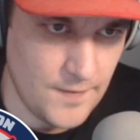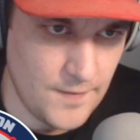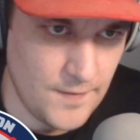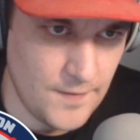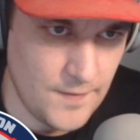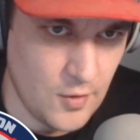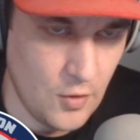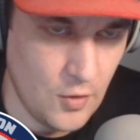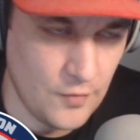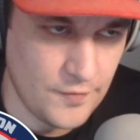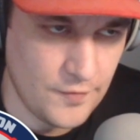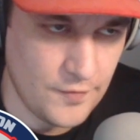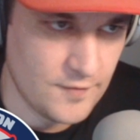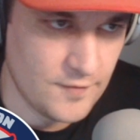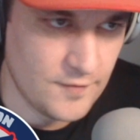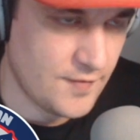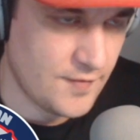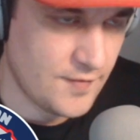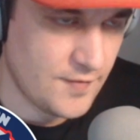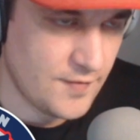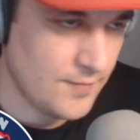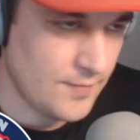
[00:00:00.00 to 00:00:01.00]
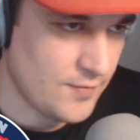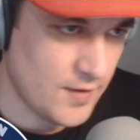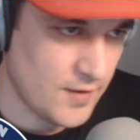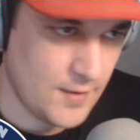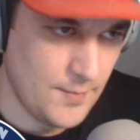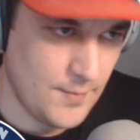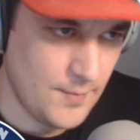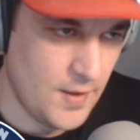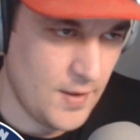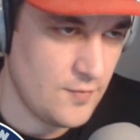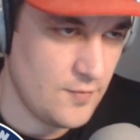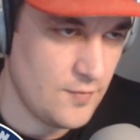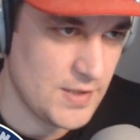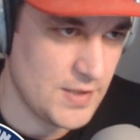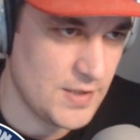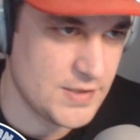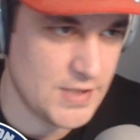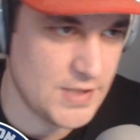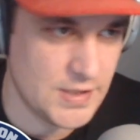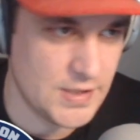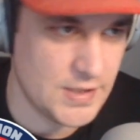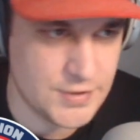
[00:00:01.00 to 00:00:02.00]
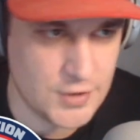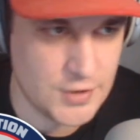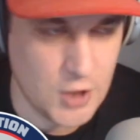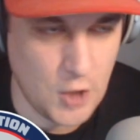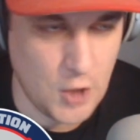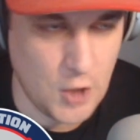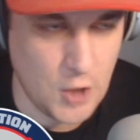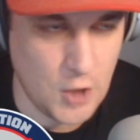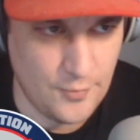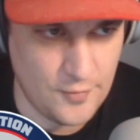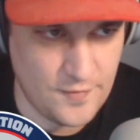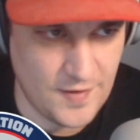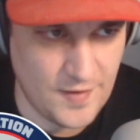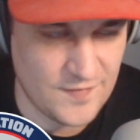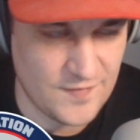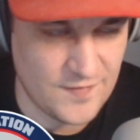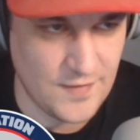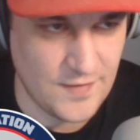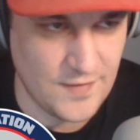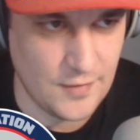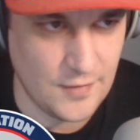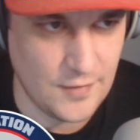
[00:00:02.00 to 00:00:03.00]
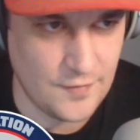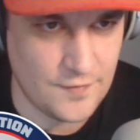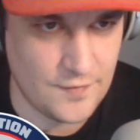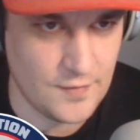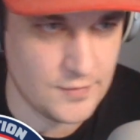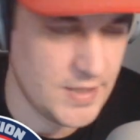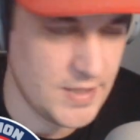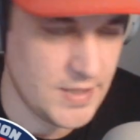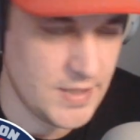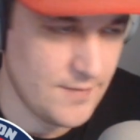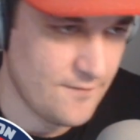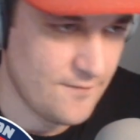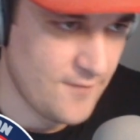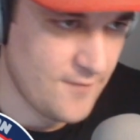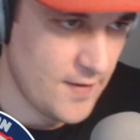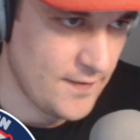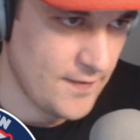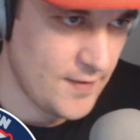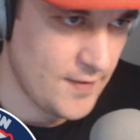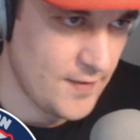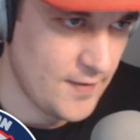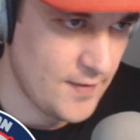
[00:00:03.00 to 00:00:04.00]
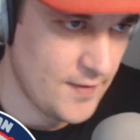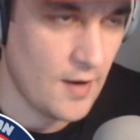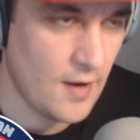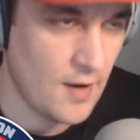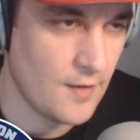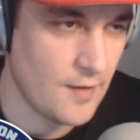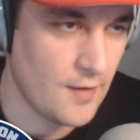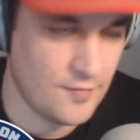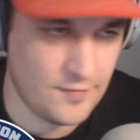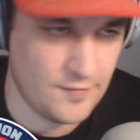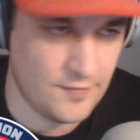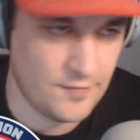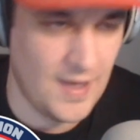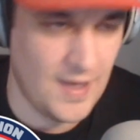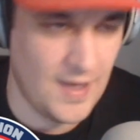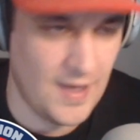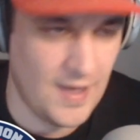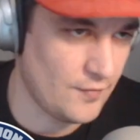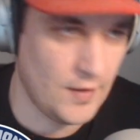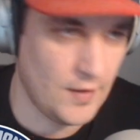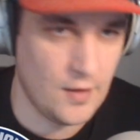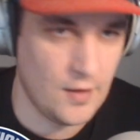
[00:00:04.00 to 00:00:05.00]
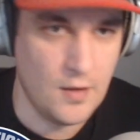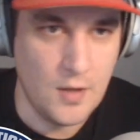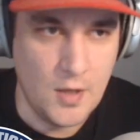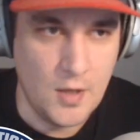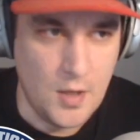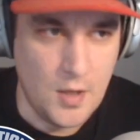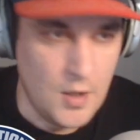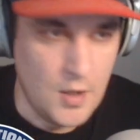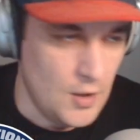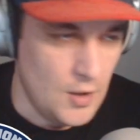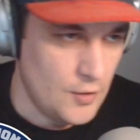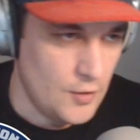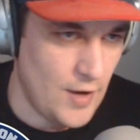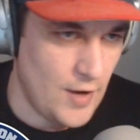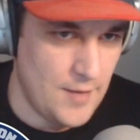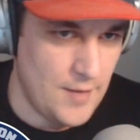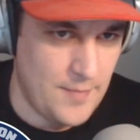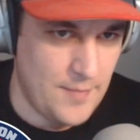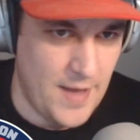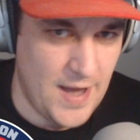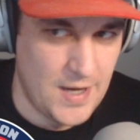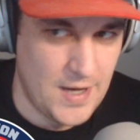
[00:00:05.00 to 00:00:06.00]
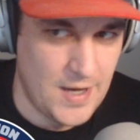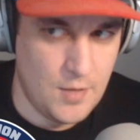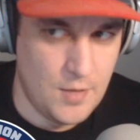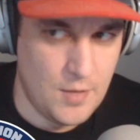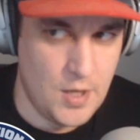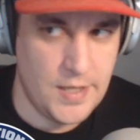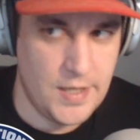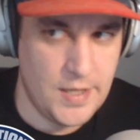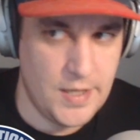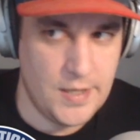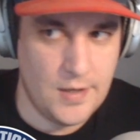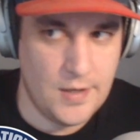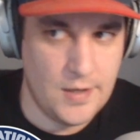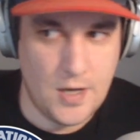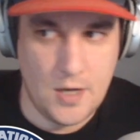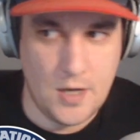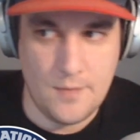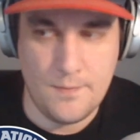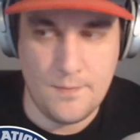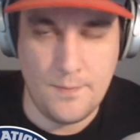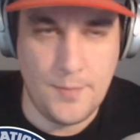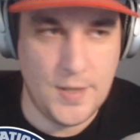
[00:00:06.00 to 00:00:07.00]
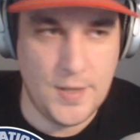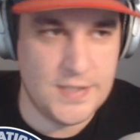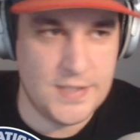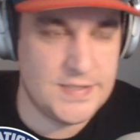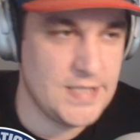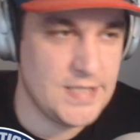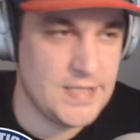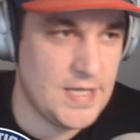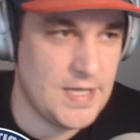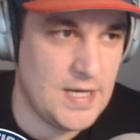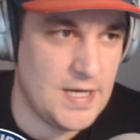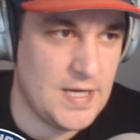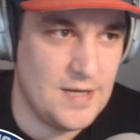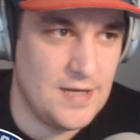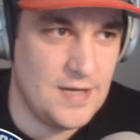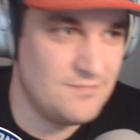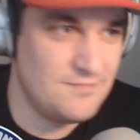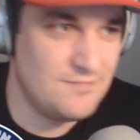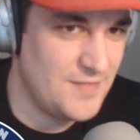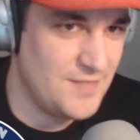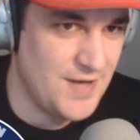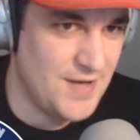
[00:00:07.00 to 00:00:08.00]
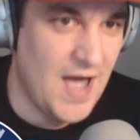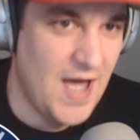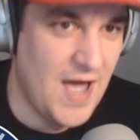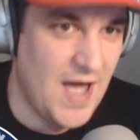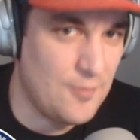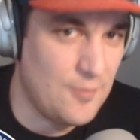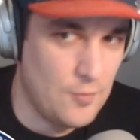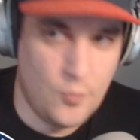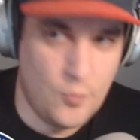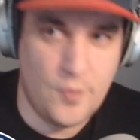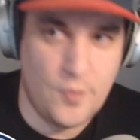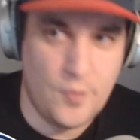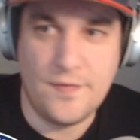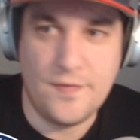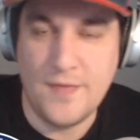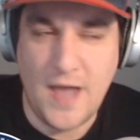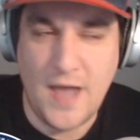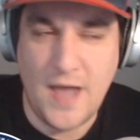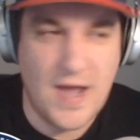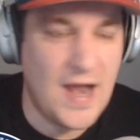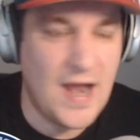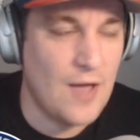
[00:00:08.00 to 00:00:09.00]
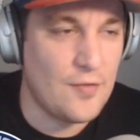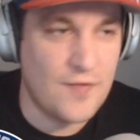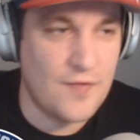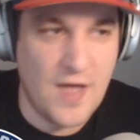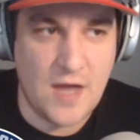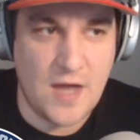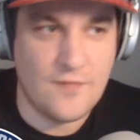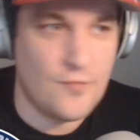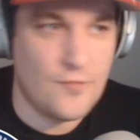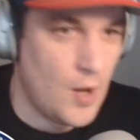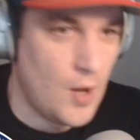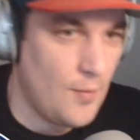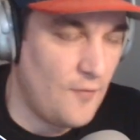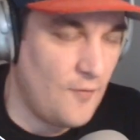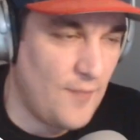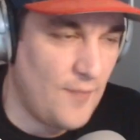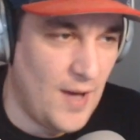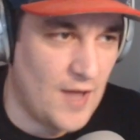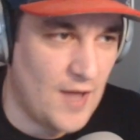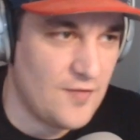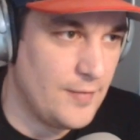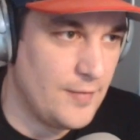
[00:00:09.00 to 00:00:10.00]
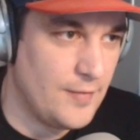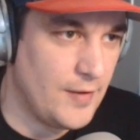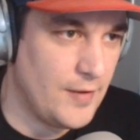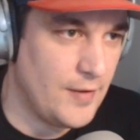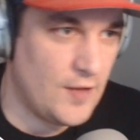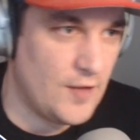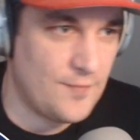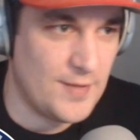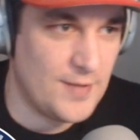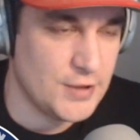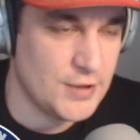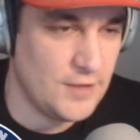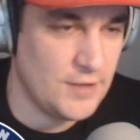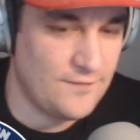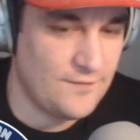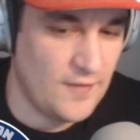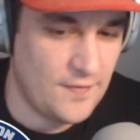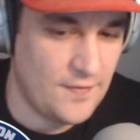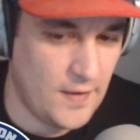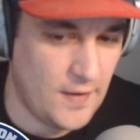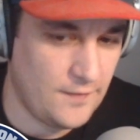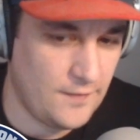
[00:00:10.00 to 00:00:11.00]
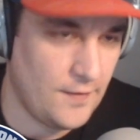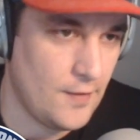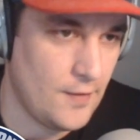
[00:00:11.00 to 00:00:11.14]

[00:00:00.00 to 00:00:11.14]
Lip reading: the Colts. It seems like it makes too much sense. Jacoby Brissett's deal is so team friendly over there. It's obviously great backup money, but not outside of the realm of possibility, especially if they think they're